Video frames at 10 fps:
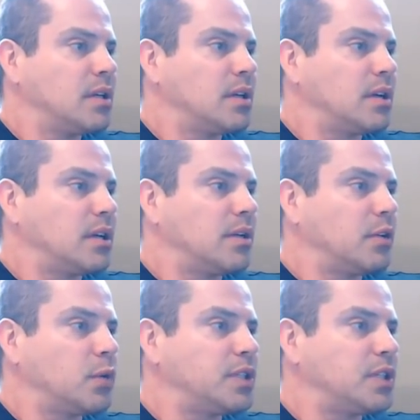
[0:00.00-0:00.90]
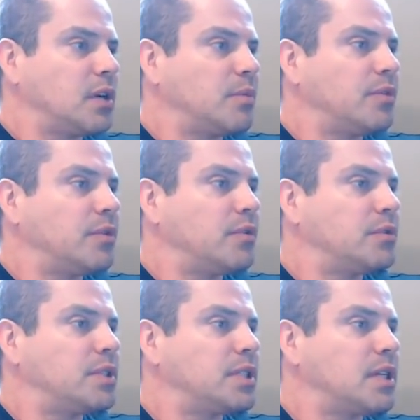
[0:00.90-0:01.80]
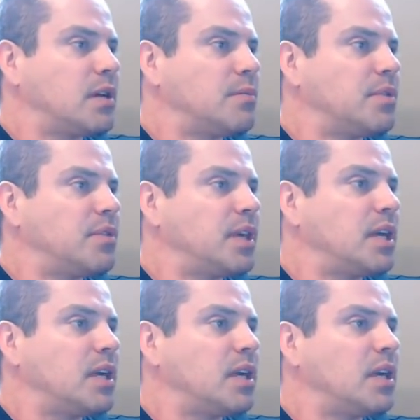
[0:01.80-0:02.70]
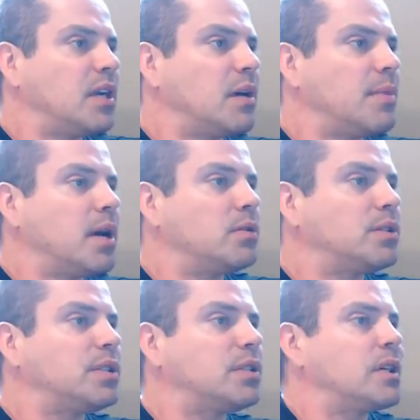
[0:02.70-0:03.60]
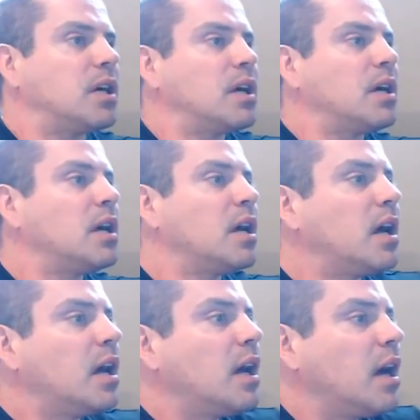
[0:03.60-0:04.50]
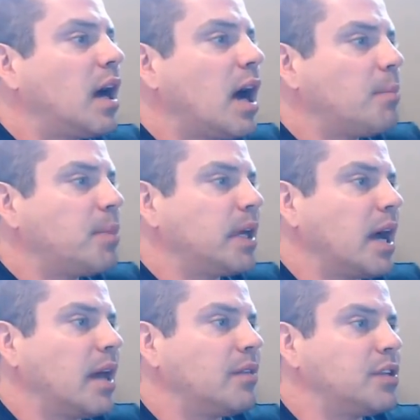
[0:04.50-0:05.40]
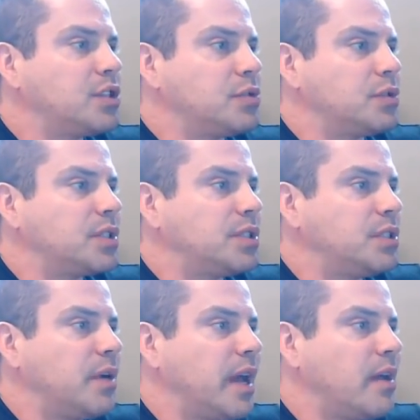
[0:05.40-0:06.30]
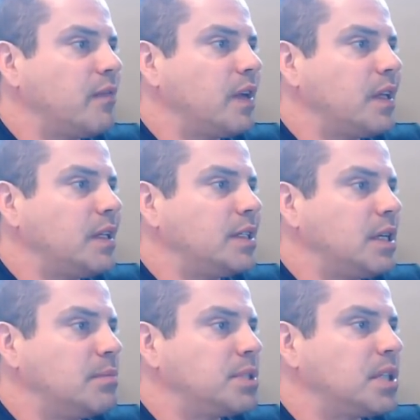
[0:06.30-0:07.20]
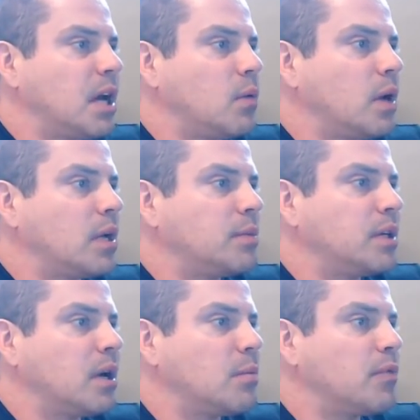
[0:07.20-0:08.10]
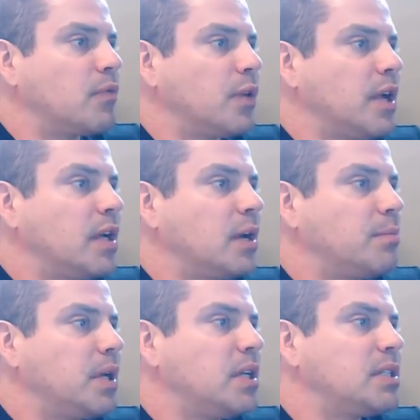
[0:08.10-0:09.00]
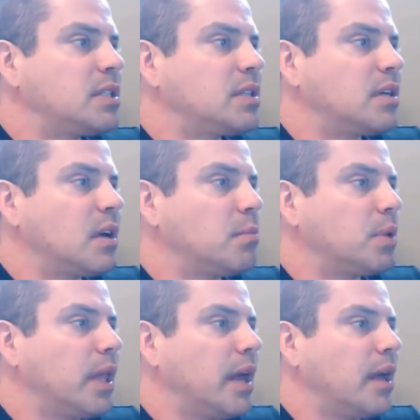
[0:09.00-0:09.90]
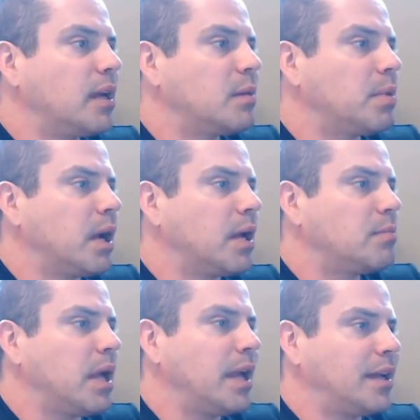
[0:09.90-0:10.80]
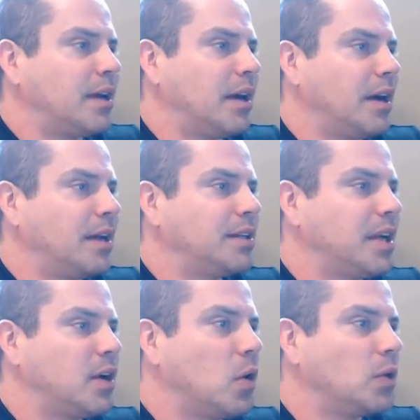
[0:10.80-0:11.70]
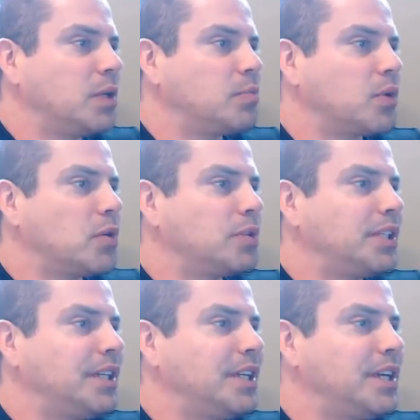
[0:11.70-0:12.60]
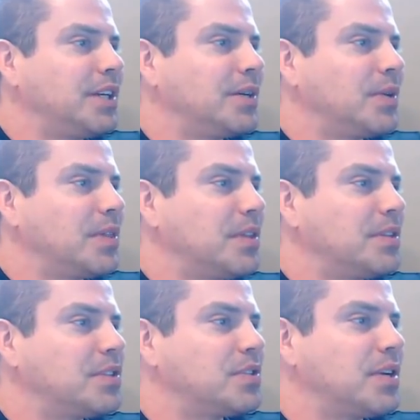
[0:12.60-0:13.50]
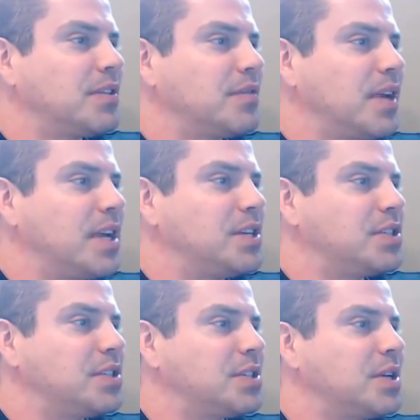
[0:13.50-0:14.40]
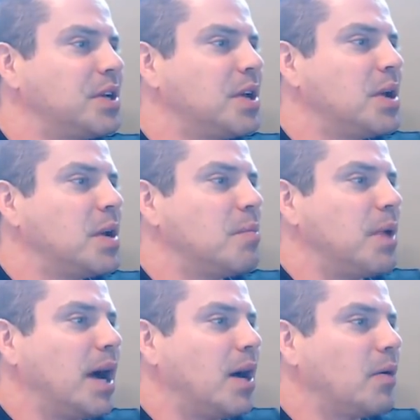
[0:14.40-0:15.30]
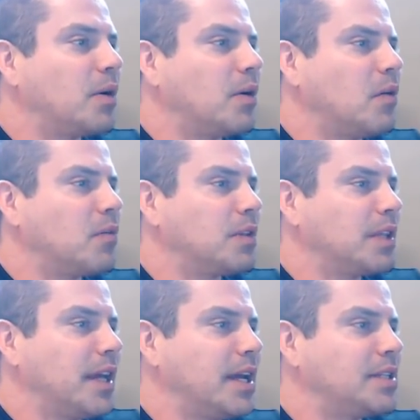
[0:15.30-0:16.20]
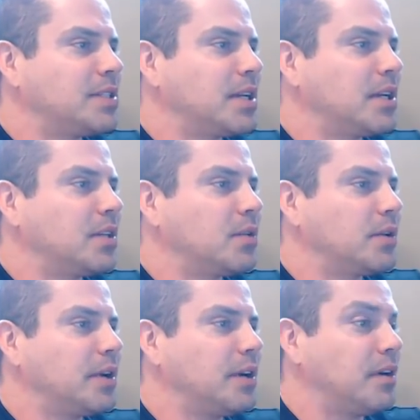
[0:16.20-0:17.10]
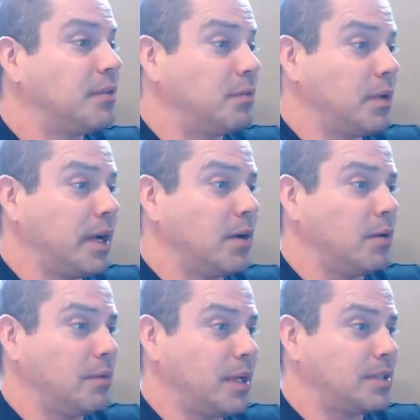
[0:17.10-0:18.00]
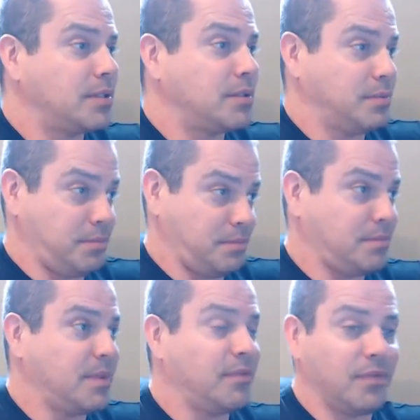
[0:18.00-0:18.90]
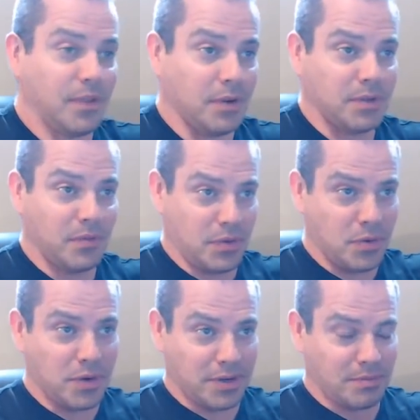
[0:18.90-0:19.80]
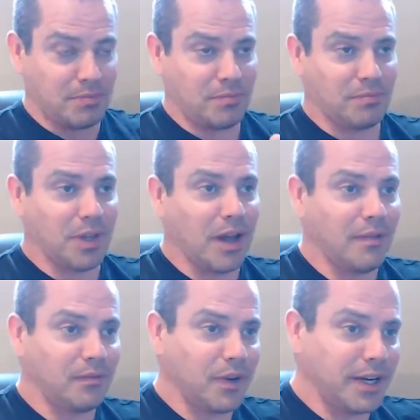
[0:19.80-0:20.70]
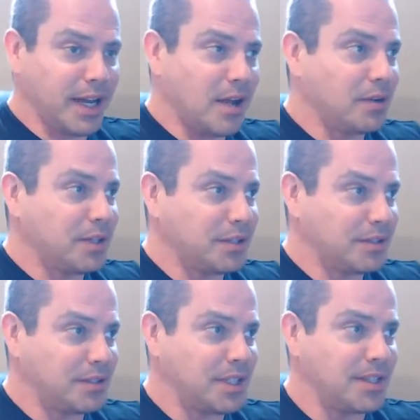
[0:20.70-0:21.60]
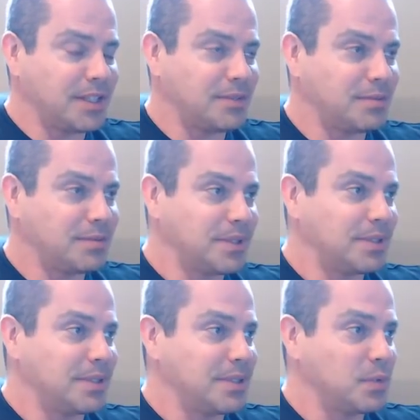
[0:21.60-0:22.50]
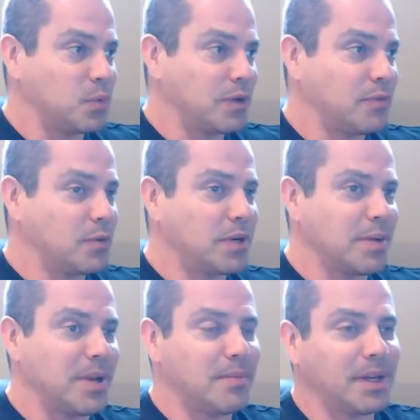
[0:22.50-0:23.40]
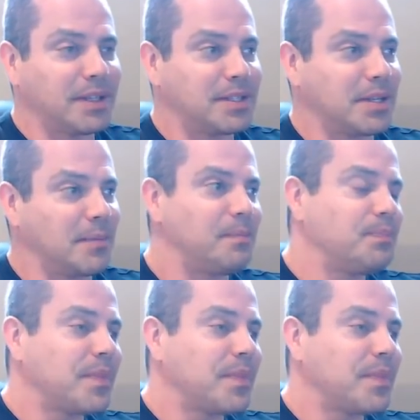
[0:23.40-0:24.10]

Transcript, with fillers: another question coming through says, I'm thinking about hopping on the juice. Do you have any tips? I want to become a freak, a beast, a plague upon mankind, a holy protein eater within the strength of ages, power over the lands and glory of. Wow, that's for those of you who are live right now, you can see this. This, this is word for word. I'm not making this up.